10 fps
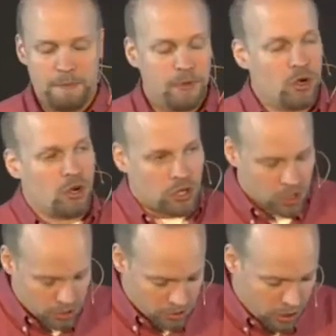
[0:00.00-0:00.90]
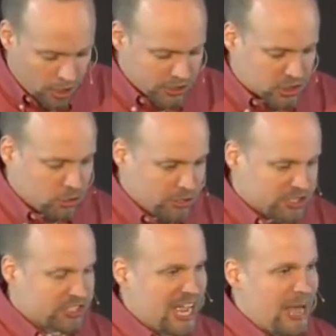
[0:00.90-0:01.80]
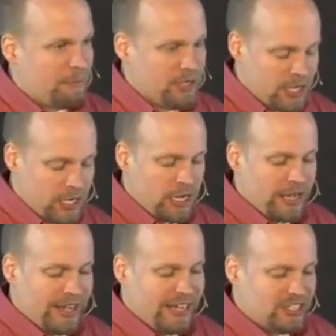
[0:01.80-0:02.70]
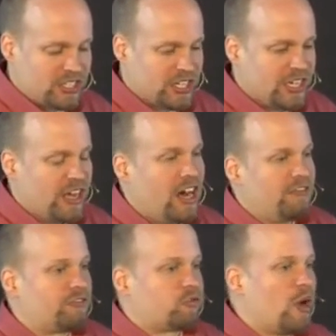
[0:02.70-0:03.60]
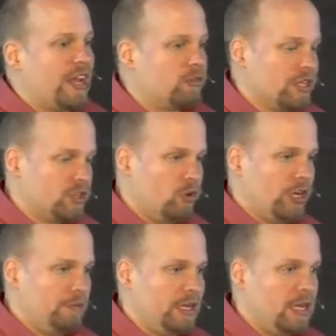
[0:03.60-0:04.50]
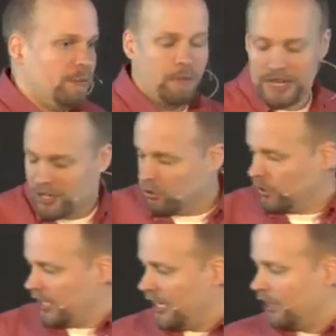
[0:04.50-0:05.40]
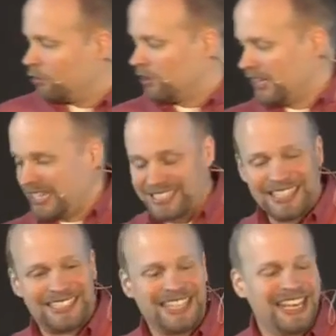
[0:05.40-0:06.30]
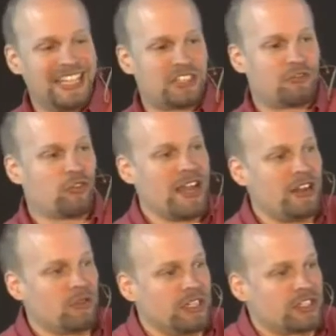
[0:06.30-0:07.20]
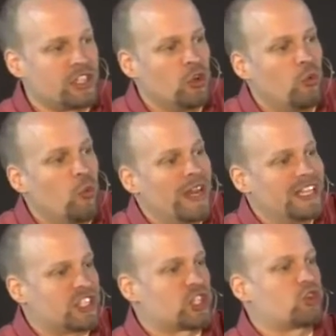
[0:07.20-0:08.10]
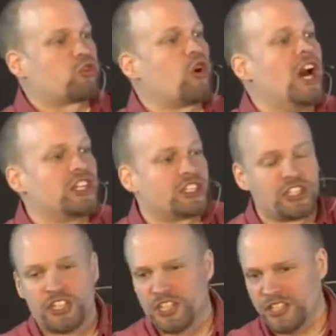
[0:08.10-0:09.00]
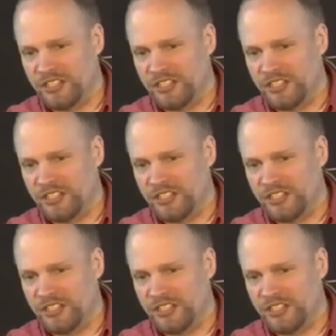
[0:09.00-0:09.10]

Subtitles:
Myrrh, also a sap, is a fragrant ointment, but it only releases its fragrance when it's crushed.